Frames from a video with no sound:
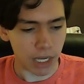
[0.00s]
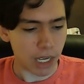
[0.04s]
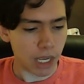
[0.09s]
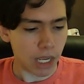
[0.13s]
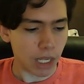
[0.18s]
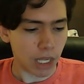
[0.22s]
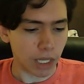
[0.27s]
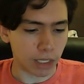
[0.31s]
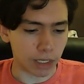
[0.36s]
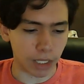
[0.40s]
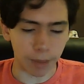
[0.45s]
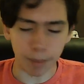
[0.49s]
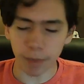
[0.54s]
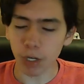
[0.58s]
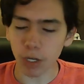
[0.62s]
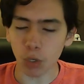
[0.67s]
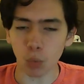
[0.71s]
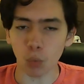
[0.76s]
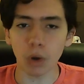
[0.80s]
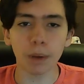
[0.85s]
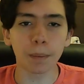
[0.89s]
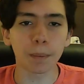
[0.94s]
limit
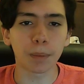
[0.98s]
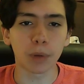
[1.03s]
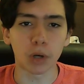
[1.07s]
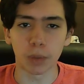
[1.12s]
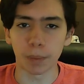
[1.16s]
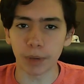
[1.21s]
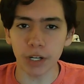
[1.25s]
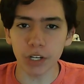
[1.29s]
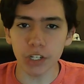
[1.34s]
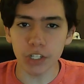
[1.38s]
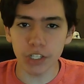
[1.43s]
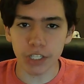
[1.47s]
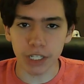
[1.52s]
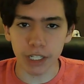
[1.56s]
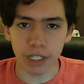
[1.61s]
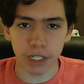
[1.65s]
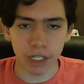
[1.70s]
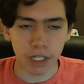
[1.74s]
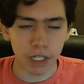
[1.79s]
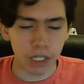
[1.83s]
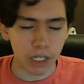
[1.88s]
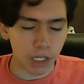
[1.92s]
1 per person,
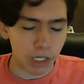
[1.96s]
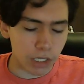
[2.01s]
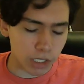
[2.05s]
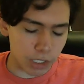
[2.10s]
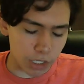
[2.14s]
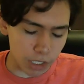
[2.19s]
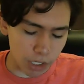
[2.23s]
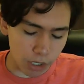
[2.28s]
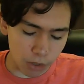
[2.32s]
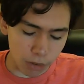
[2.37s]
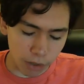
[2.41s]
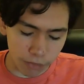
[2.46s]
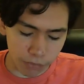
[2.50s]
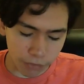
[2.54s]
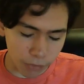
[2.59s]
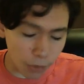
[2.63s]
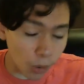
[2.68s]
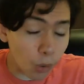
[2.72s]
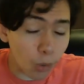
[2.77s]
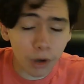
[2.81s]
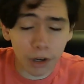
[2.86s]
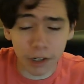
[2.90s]
so of
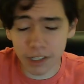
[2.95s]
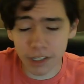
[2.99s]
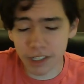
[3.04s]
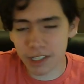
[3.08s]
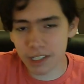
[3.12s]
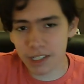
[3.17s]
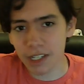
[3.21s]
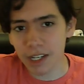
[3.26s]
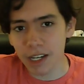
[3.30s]
course,